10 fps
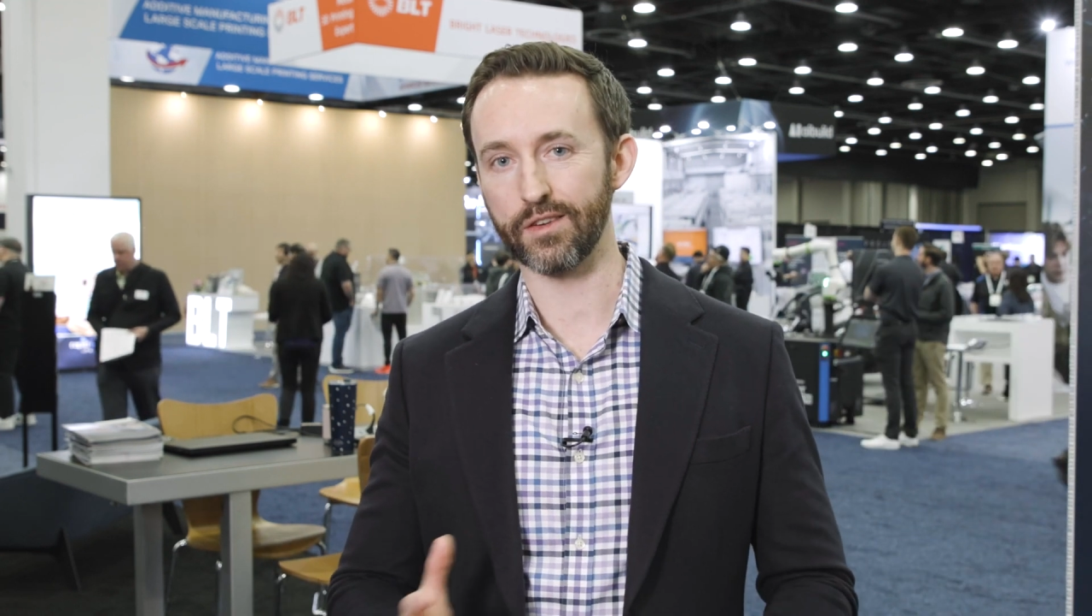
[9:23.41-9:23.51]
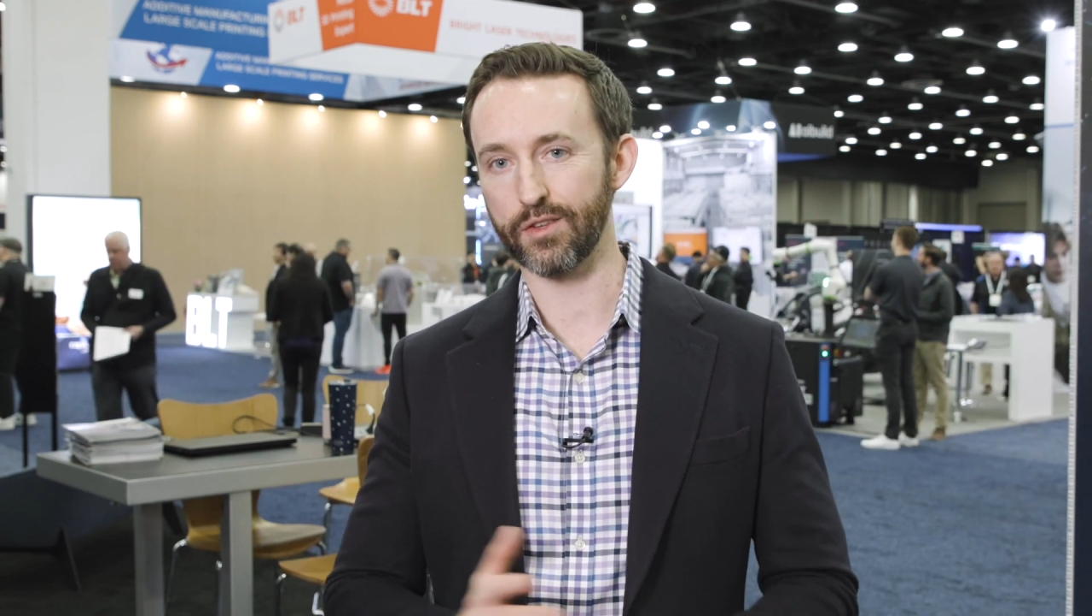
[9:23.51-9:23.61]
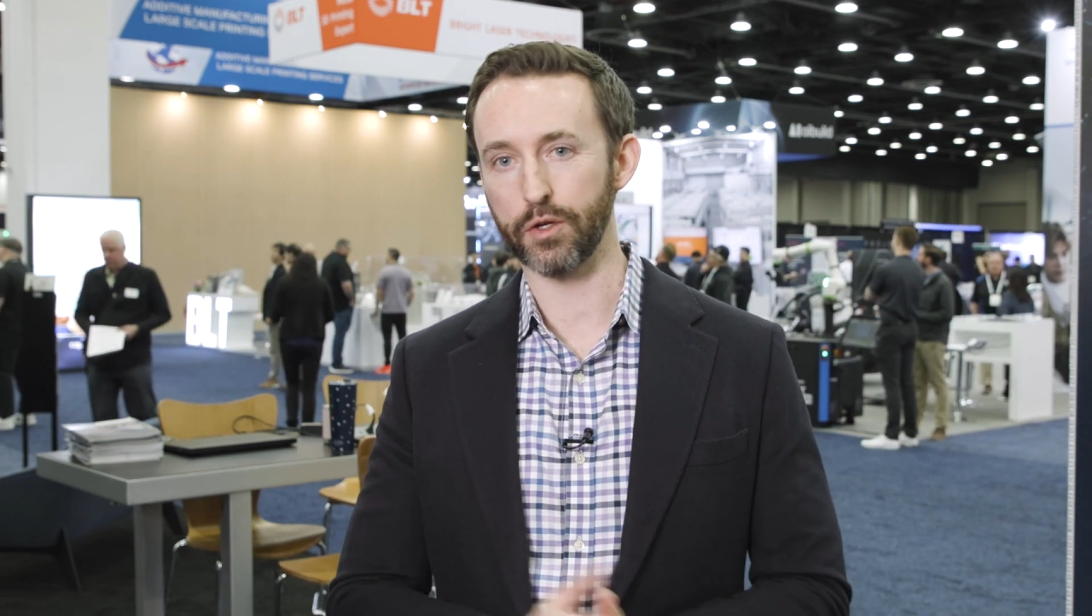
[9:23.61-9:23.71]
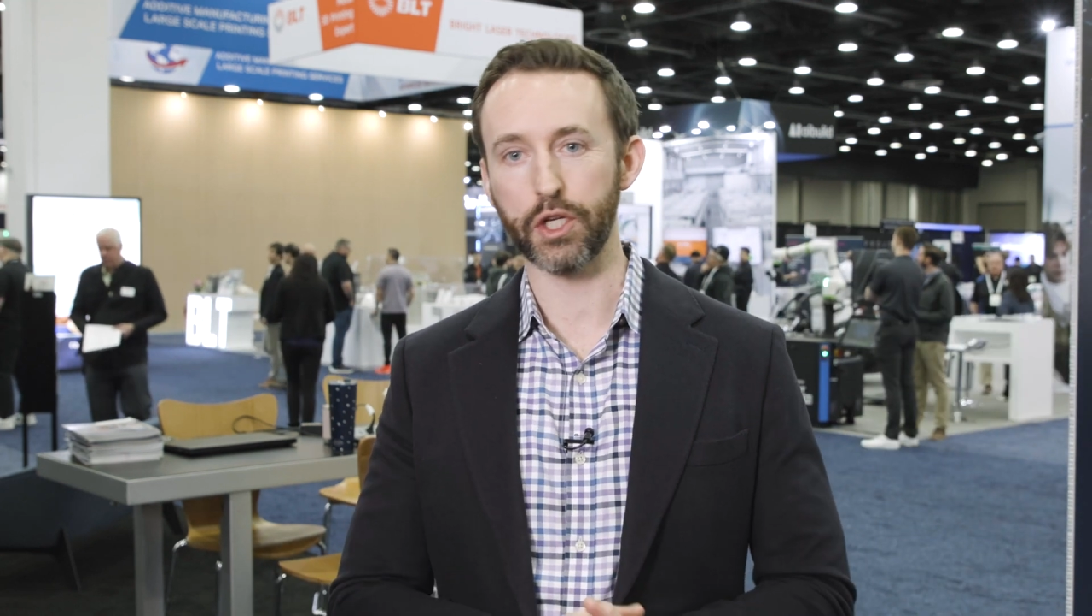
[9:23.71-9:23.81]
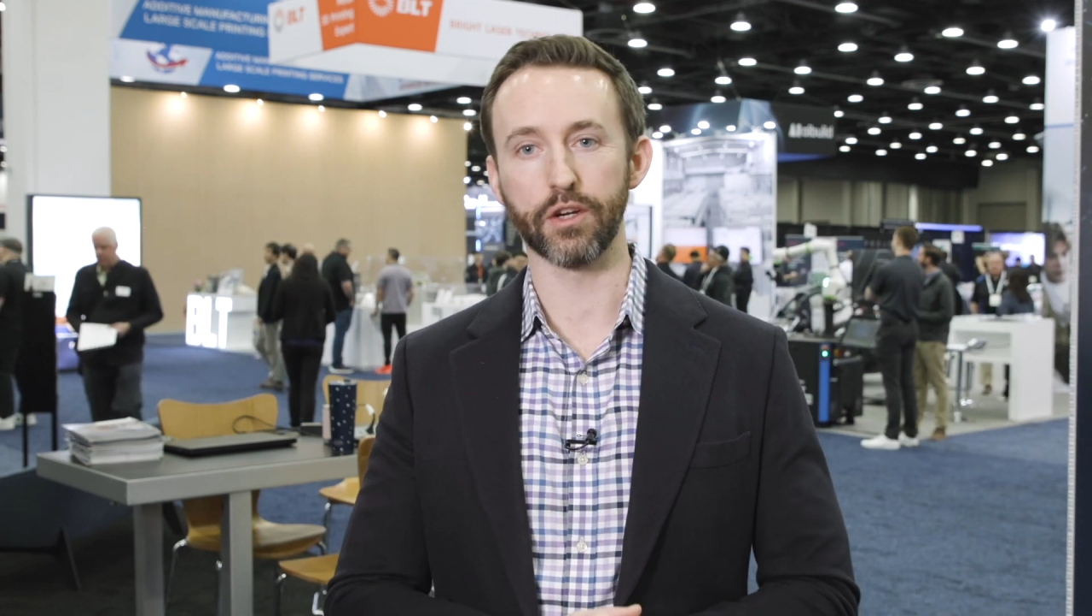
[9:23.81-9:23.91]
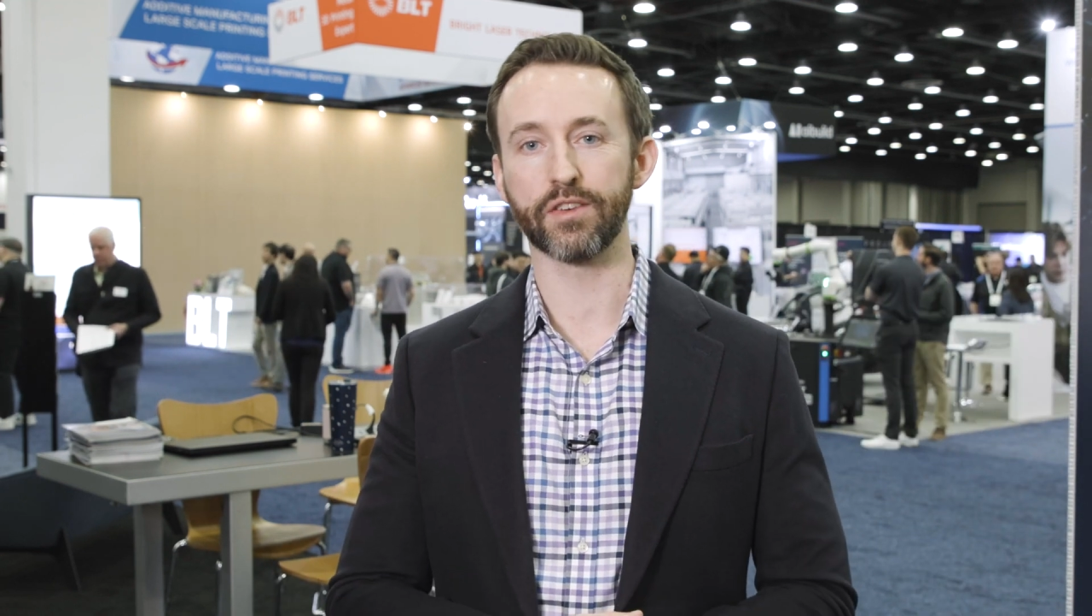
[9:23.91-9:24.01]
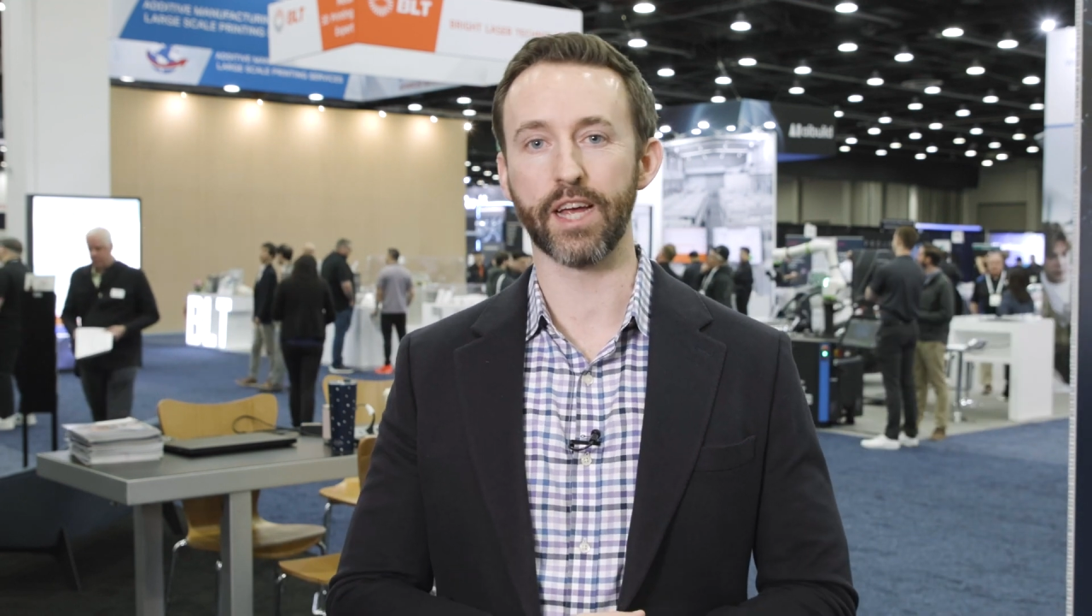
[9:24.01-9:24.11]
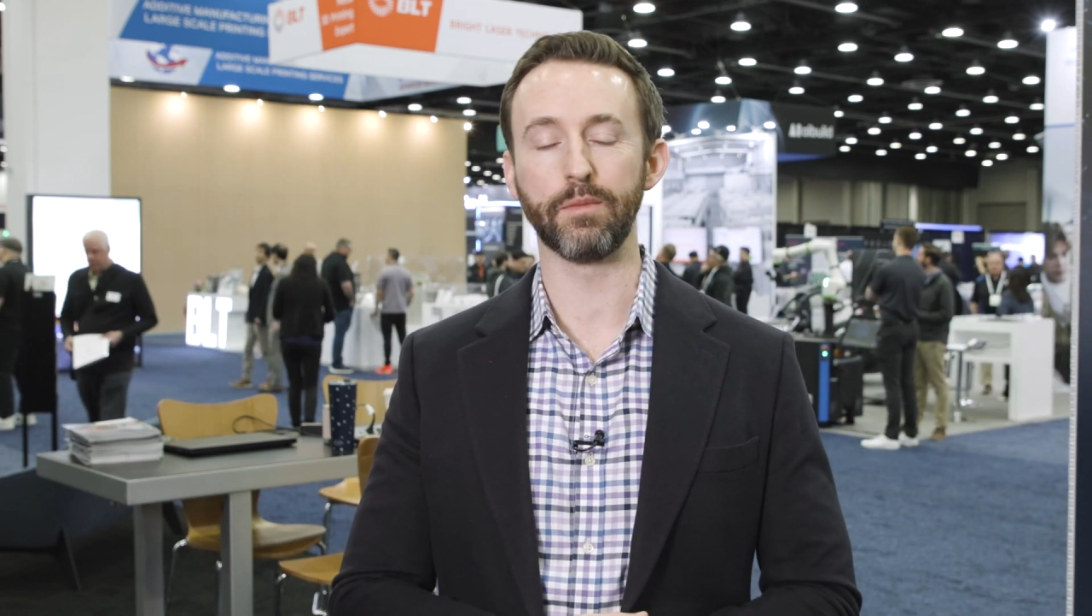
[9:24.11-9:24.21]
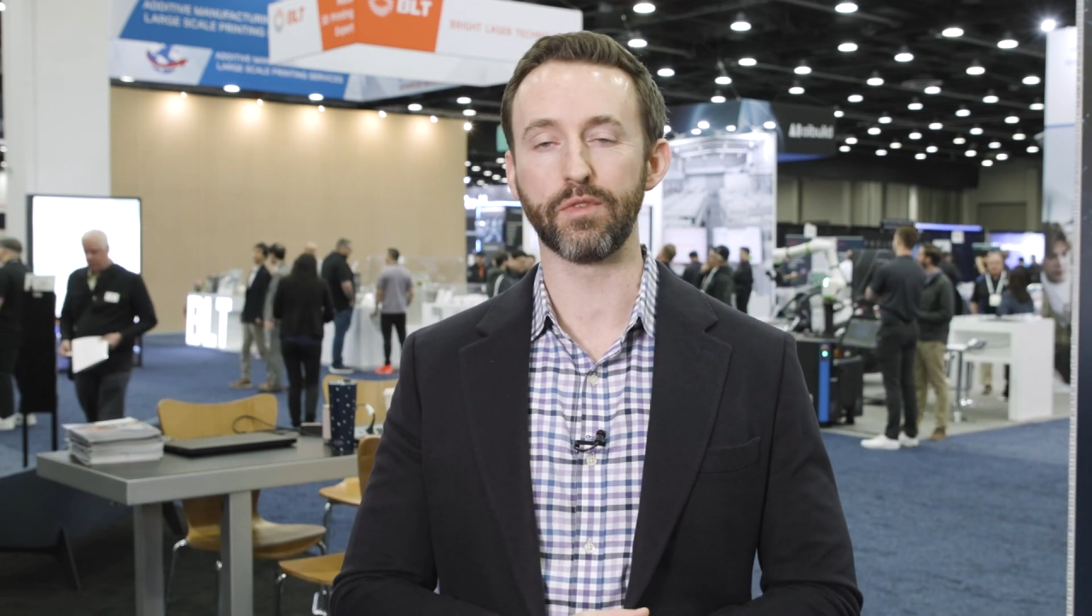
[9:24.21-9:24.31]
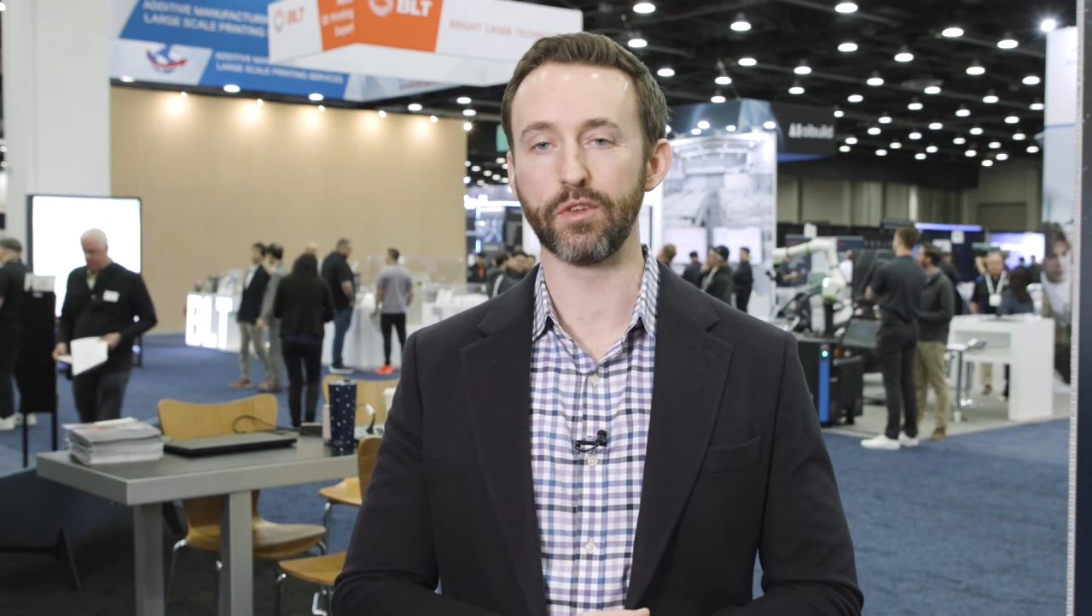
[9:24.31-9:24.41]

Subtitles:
So cure times